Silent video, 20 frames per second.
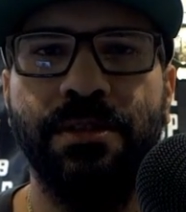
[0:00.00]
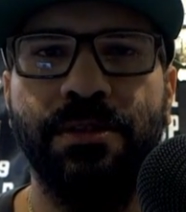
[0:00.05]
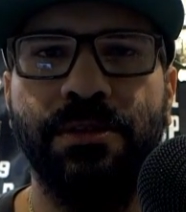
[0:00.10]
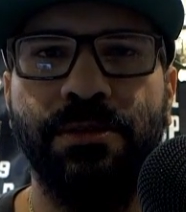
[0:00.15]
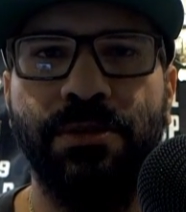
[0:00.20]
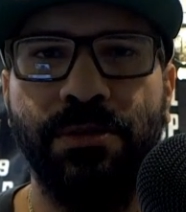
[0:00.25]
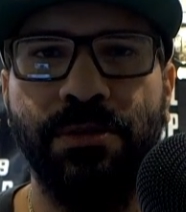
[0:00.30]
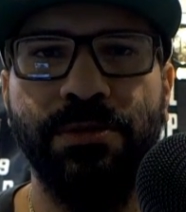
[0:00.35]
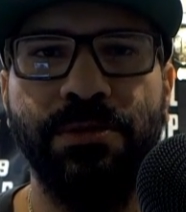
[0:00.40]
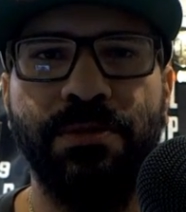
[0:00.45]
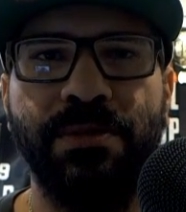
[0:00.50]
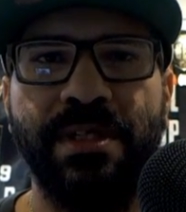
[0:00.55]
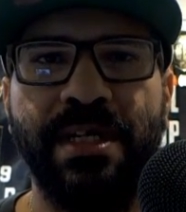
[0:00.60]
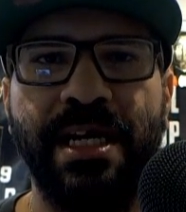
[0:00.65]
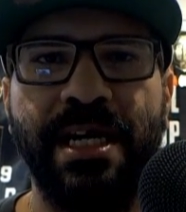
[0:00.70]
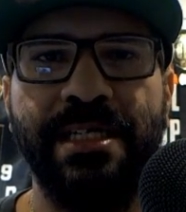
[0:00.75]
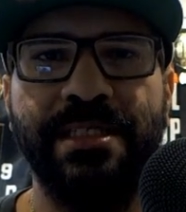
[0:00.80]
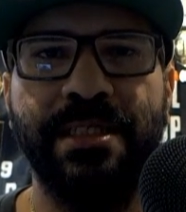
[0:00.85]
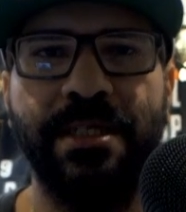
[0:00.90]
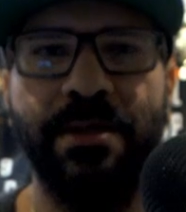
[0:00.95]
those were the
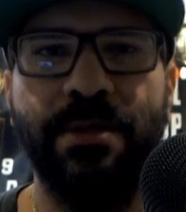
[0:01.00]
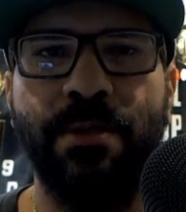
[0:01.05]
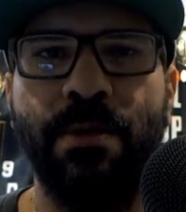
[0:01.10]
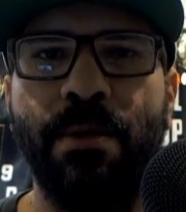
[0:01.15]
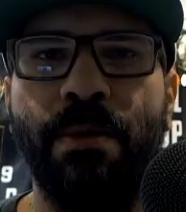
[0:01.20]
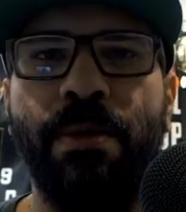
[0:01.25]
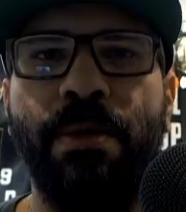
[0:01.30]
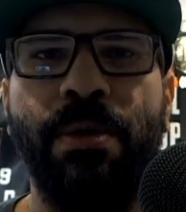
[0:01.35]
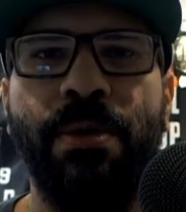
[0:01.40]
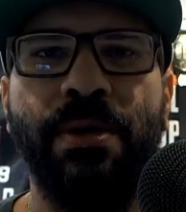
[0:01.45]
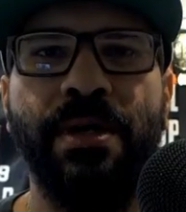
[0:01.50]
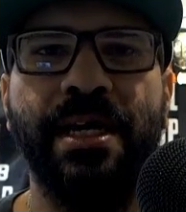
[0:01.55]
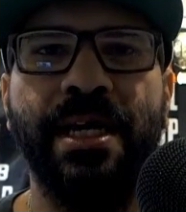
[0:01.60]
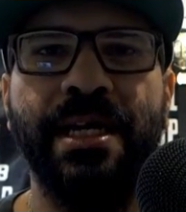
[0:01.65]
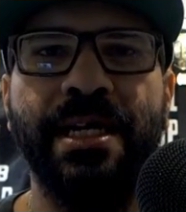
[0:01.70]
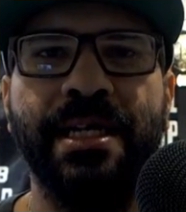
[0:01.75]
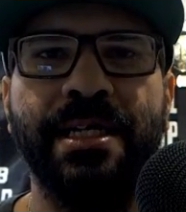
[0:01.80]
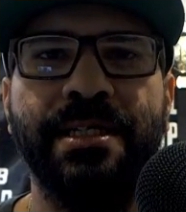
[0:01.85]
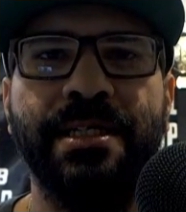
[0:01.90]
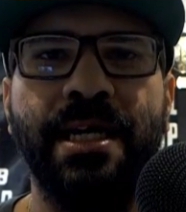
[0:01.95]
guys that are
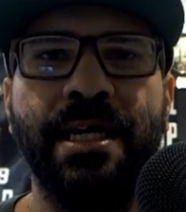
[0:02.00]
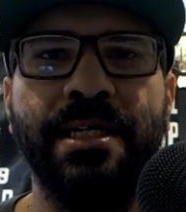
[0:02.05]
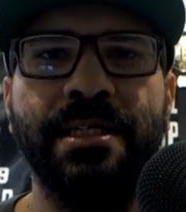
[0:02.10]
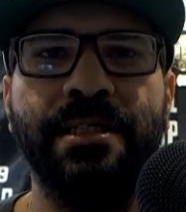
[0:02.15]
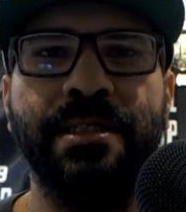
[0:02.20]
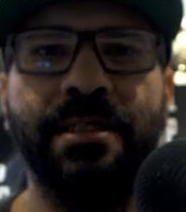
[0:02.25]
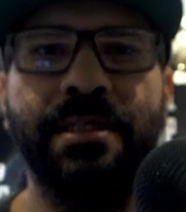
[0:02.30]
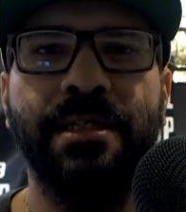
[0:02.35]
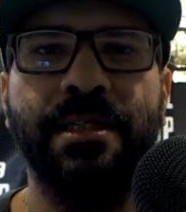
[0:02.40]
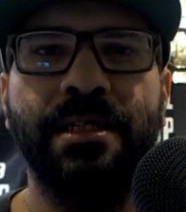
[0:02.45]
getting it done.